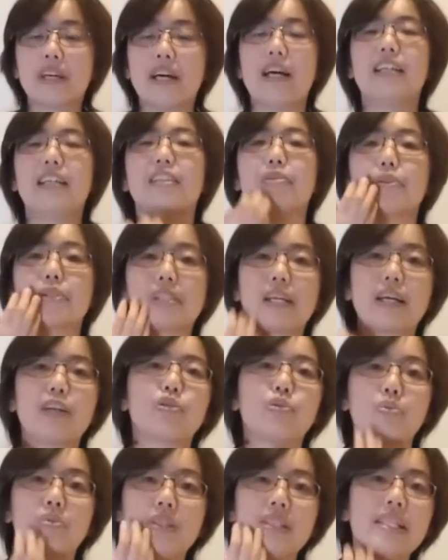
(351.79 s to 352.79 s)
and they will
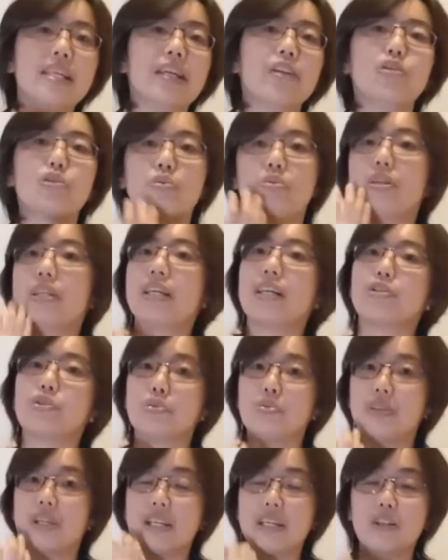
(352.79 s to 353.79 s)
start drooling and drooling and
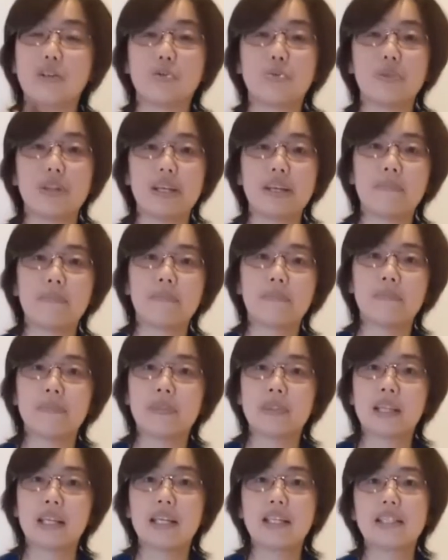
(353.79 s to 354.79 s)
drooling and drooling.
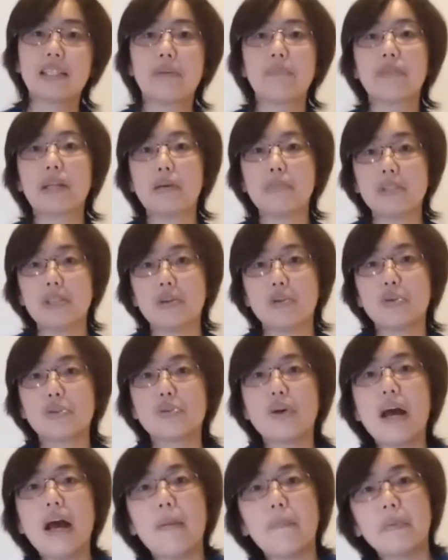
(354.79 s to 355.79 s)
Sometimes it
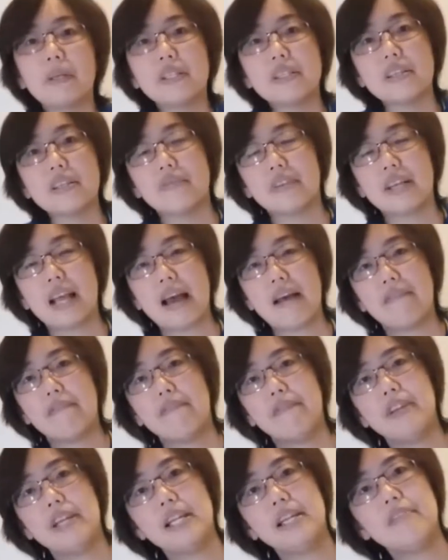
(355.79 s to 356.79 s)
also happens if they have
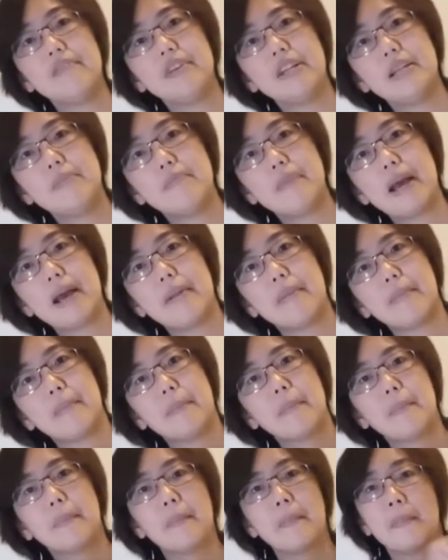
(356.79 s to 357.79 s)
really, really bad
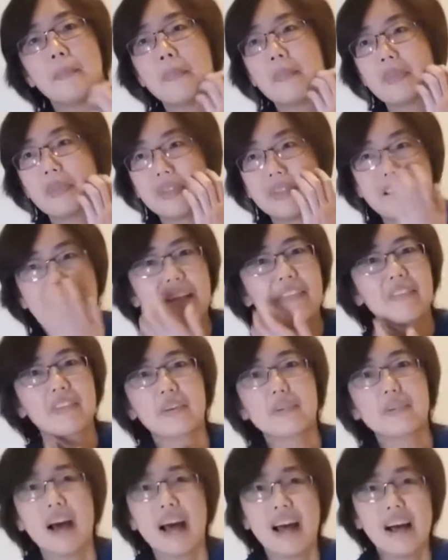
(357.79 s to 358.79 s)

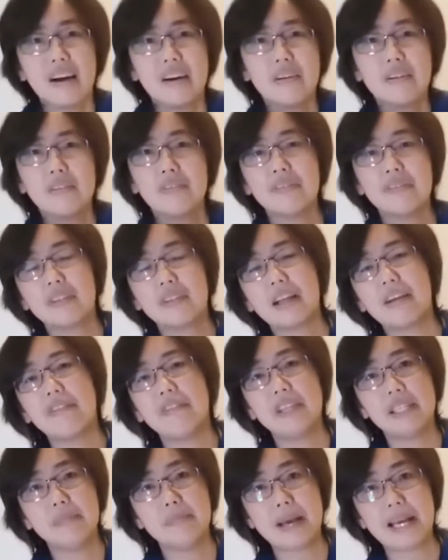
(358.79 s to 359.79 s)
dental health, like
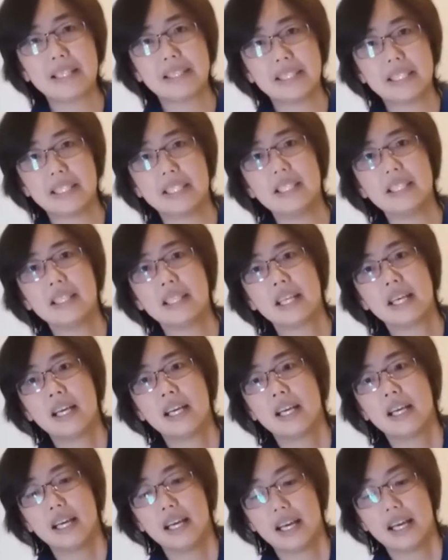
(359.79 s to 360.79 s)
really bad teeth,
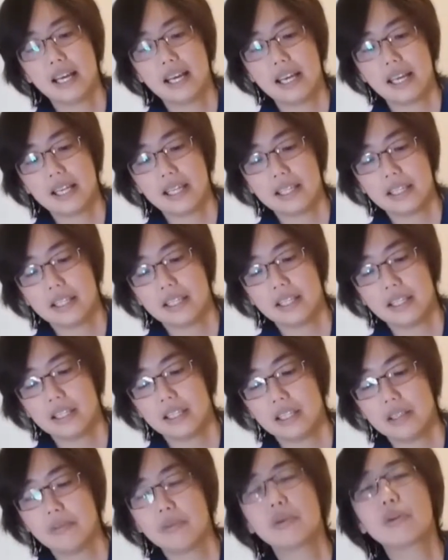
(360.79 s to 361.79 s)
and
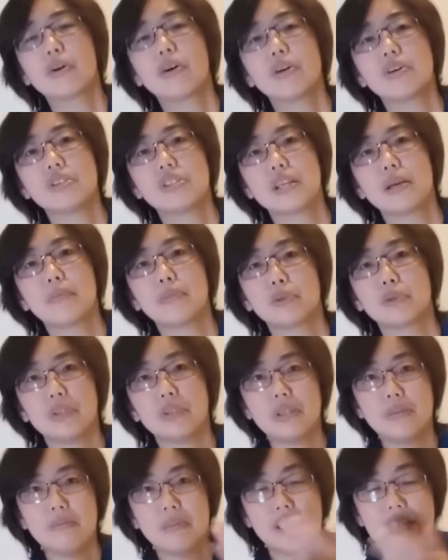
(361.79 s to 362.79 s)
it will cause them to
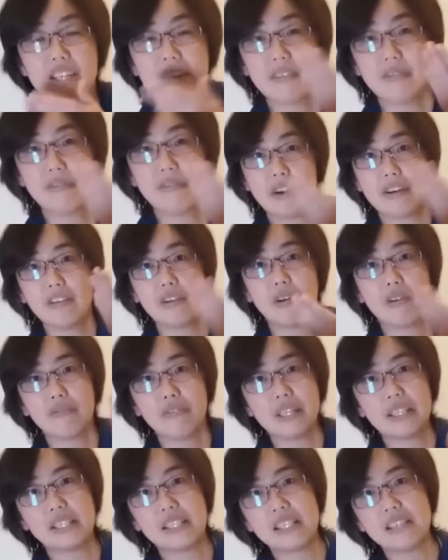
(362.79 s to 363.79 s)
emit very
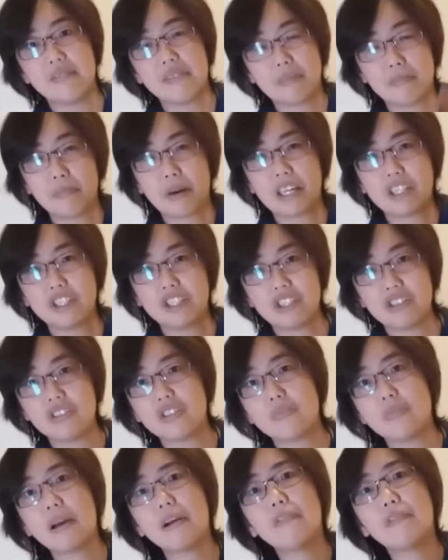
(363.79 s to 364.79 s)
offensive and
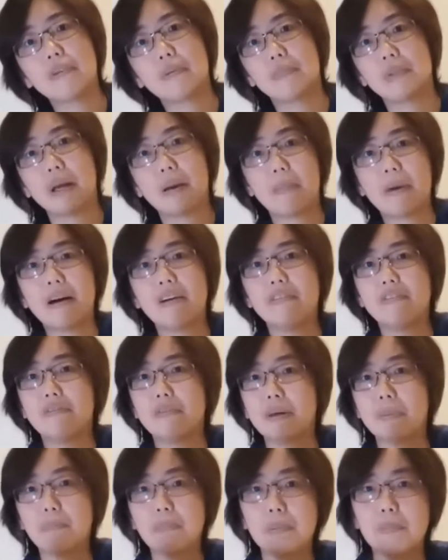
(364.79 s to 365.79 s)
pungent smell from their mouth.
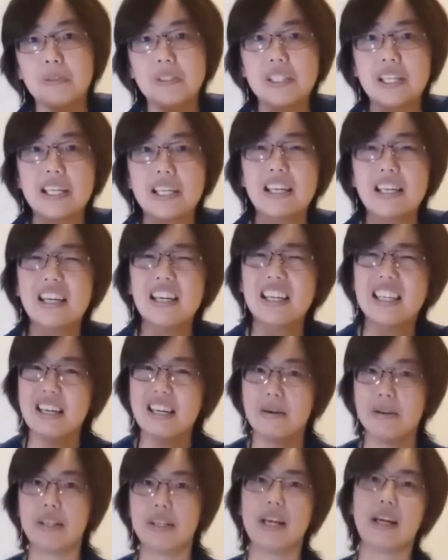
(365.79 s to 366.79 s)
But people say, oh
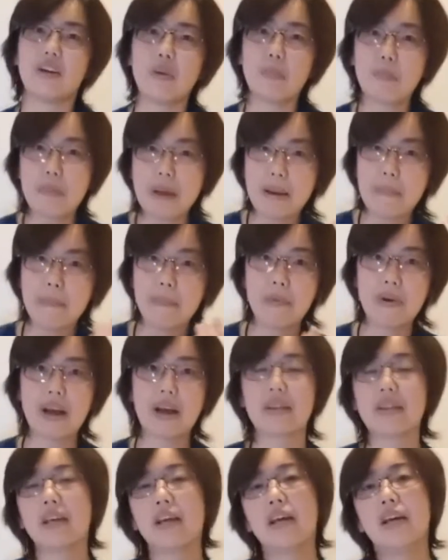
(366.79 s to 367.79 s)
yeah, they got bad
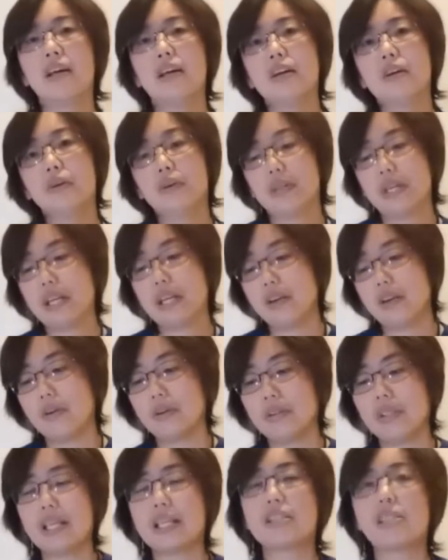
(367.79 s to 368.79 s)
breath, okay,
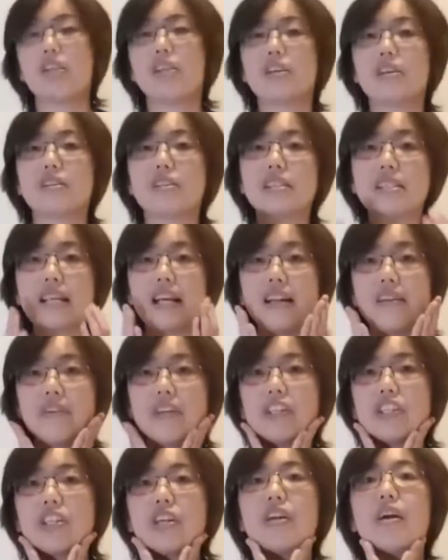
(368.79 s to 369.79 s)
or there's a lot of
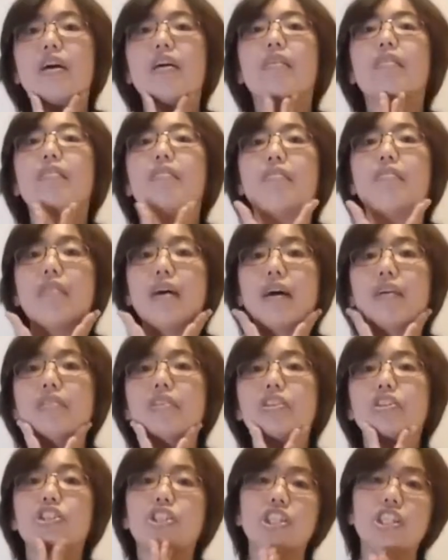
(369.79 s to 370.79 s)
salivation around
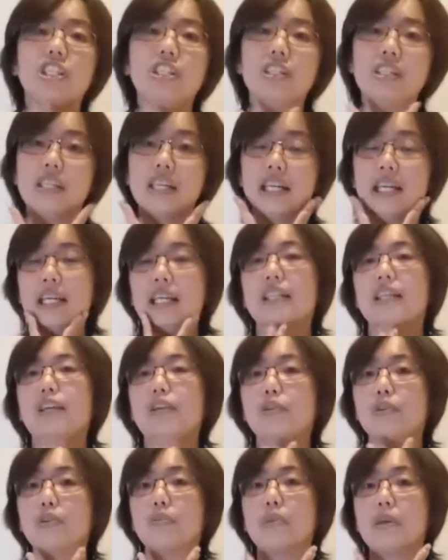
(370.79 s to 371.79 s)
the chin,
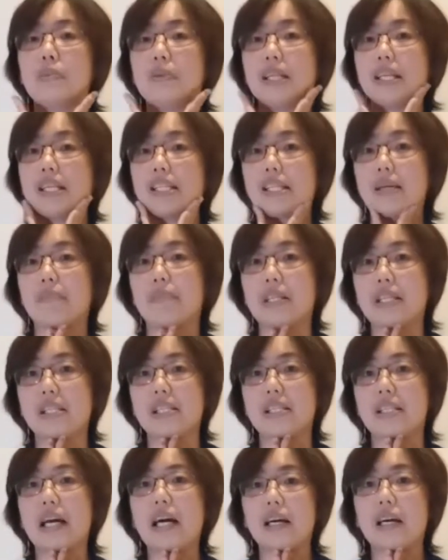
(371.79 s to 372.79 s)
then you know maybe there's something
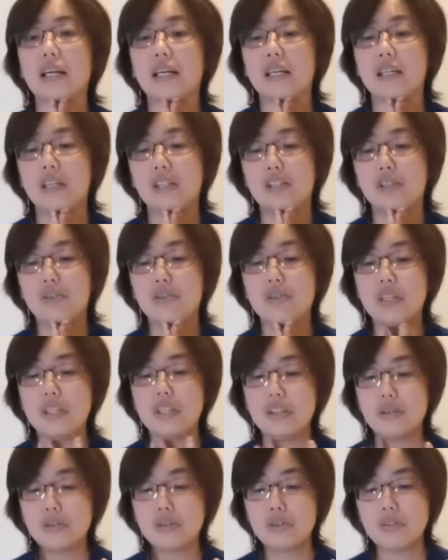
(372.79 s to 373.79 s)
stuck. So
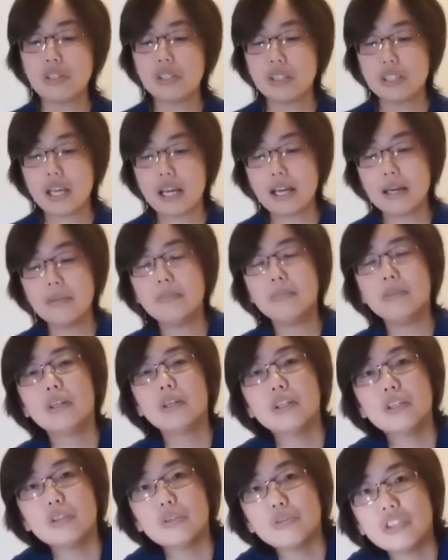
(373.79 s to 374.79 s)
this is also the time
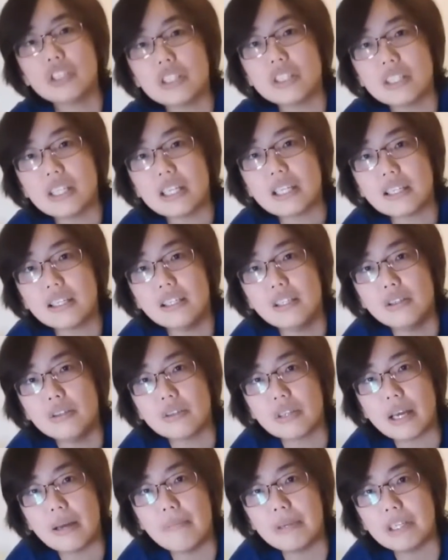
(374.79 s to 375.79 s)
to just take a
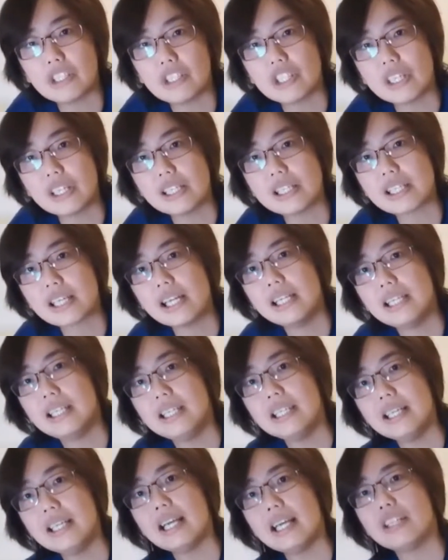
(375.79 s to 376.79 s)
look and make sure it's
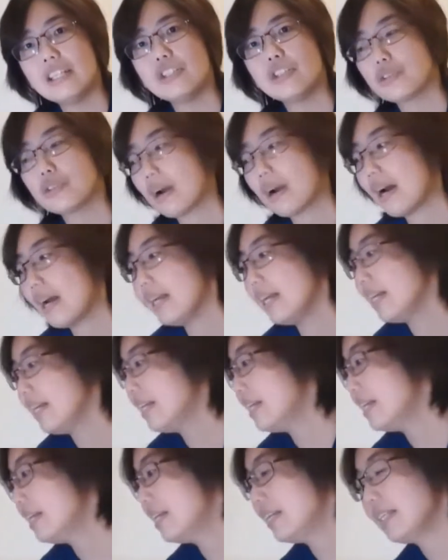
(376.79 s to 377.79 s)
clean and dry.
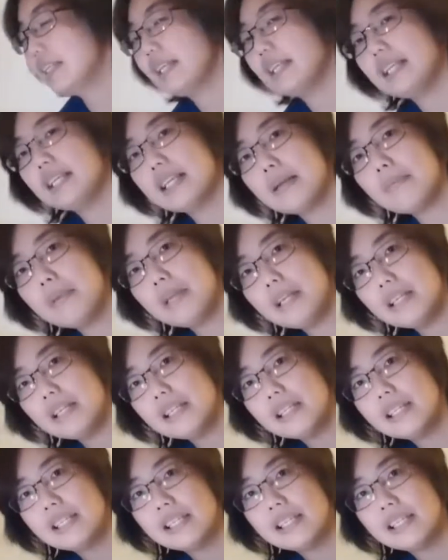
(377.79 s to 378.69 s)
Kiki, come here.